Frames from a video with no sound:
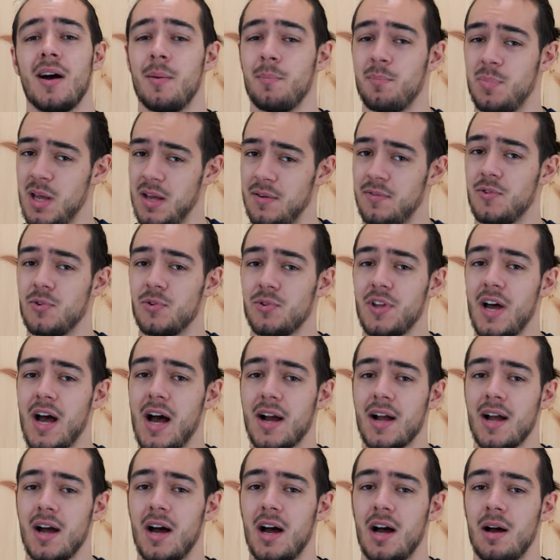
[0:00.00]
on
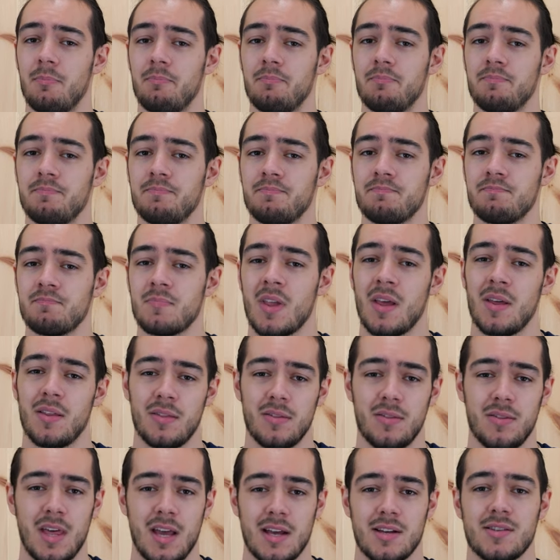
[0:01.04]
pavetool.com.
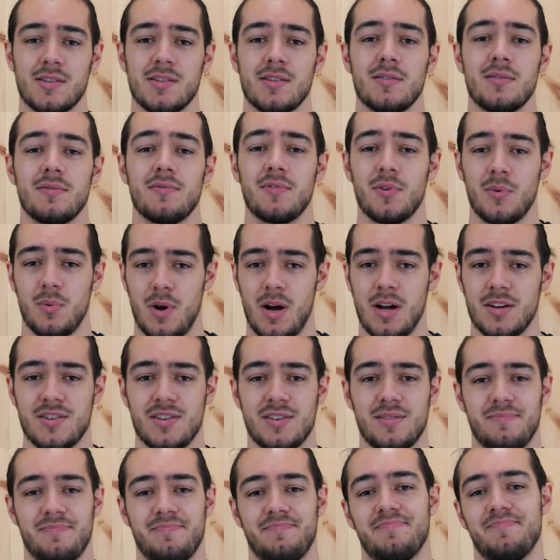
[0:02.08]
Thanks for
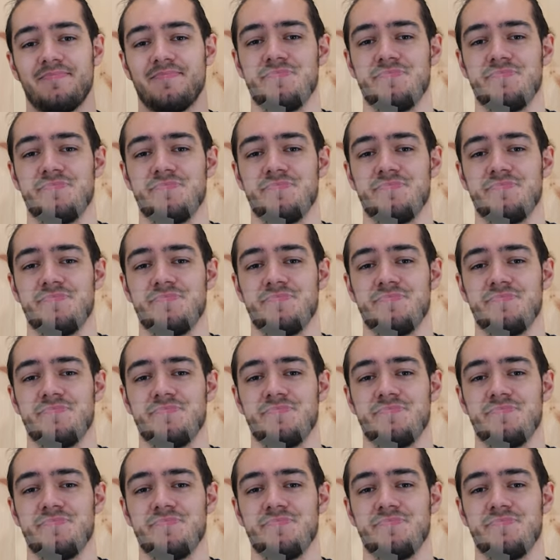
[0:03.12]
watching.